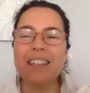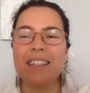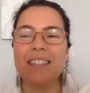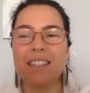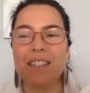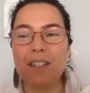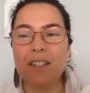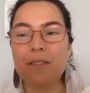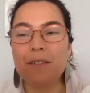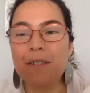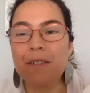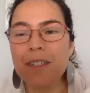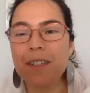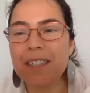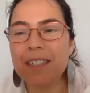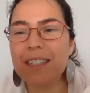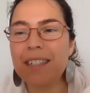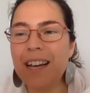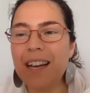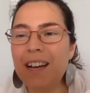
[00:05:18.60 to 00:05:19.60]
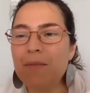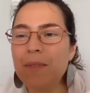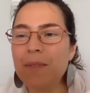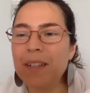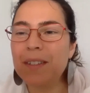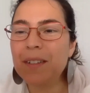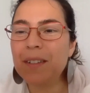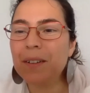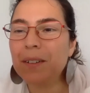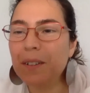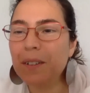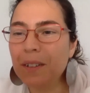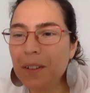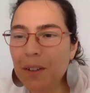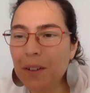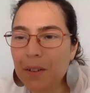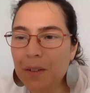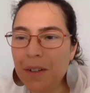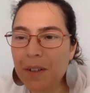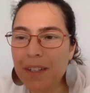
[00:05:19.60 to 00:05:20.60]
So the first time, as you all
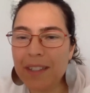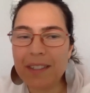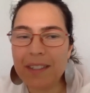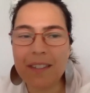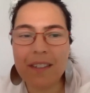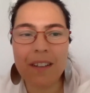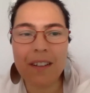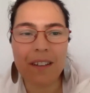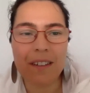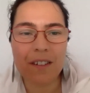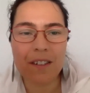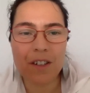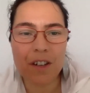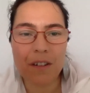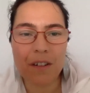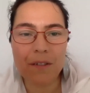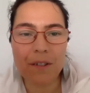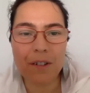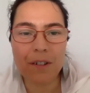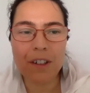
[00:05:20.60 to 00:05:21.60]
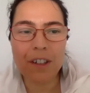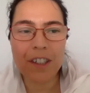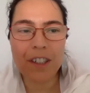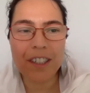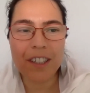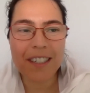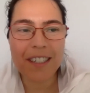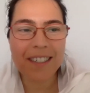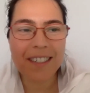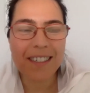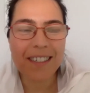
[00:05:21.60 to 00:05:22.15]
know, was Shavuot,